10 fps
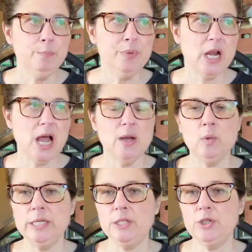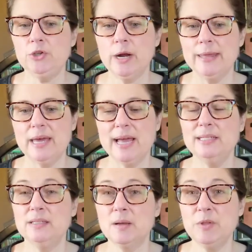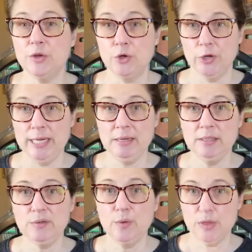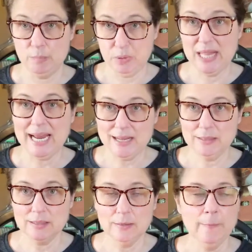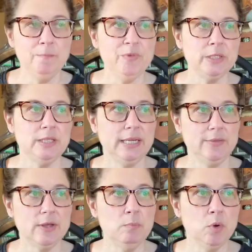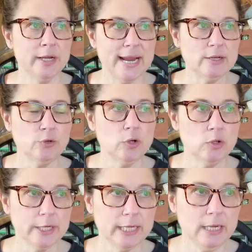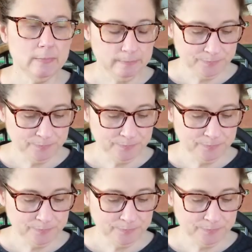But I wanted to try that in some of the greens for the plants to get them more natural looking.